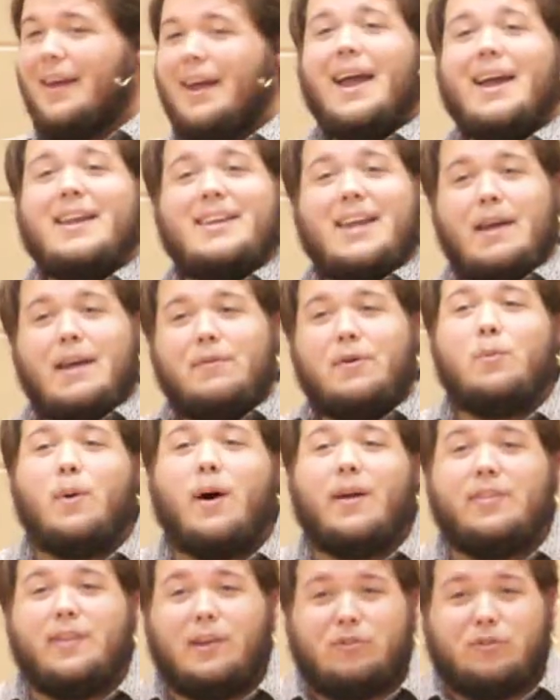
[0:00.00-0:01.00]
and David
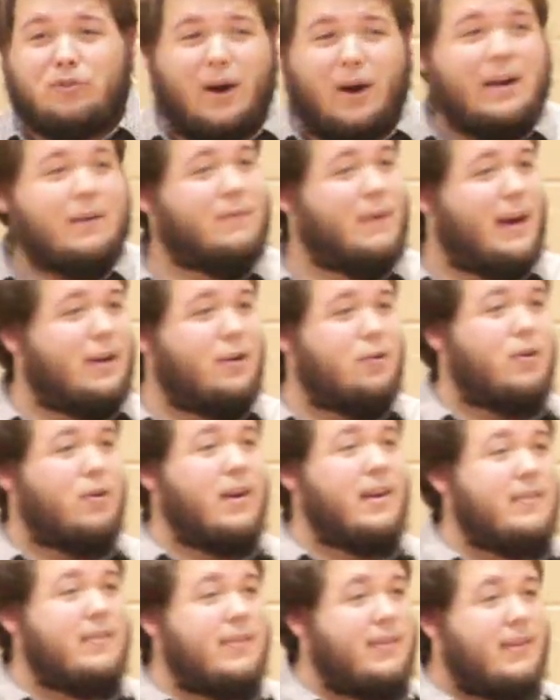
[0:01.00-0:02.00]
won these great
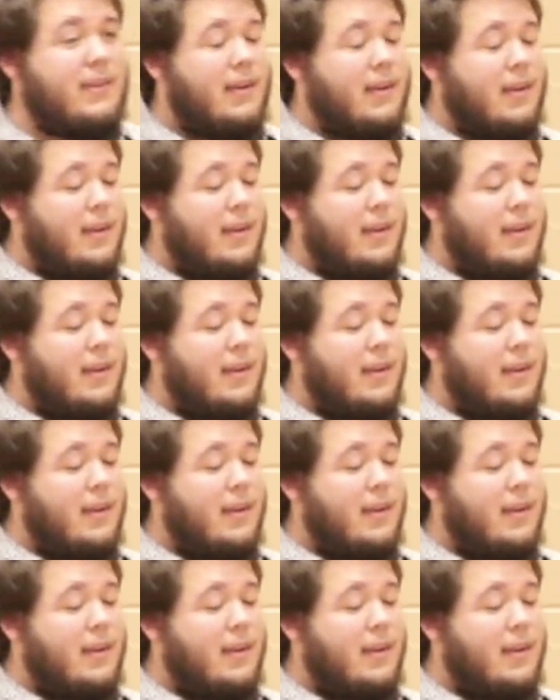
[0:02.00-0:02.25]
victories.